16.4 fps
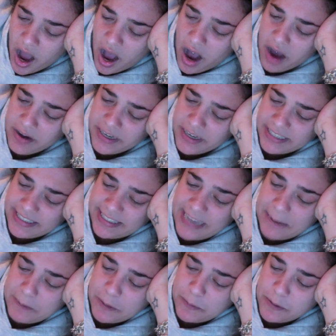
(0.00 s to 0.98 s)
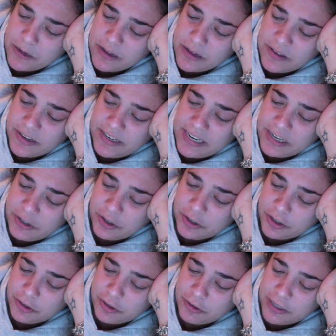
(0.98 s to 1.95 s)
Unacceptable, the teacher
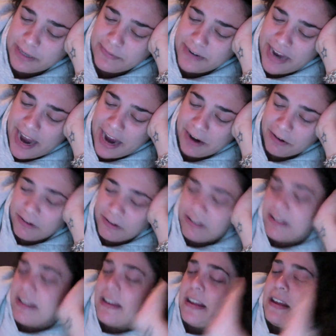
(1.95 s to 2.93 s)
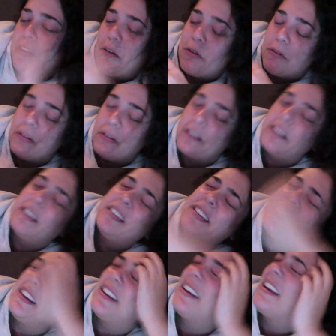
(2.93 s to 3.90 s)
screamed angrily. Ew, I
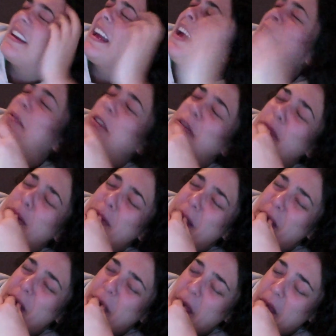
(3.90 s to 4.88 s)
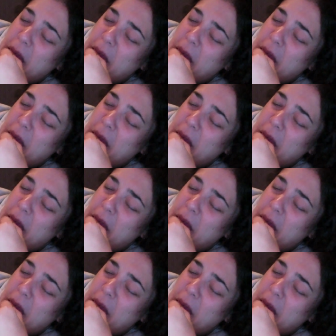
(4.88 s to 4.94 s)
got a cat hair in my mouth.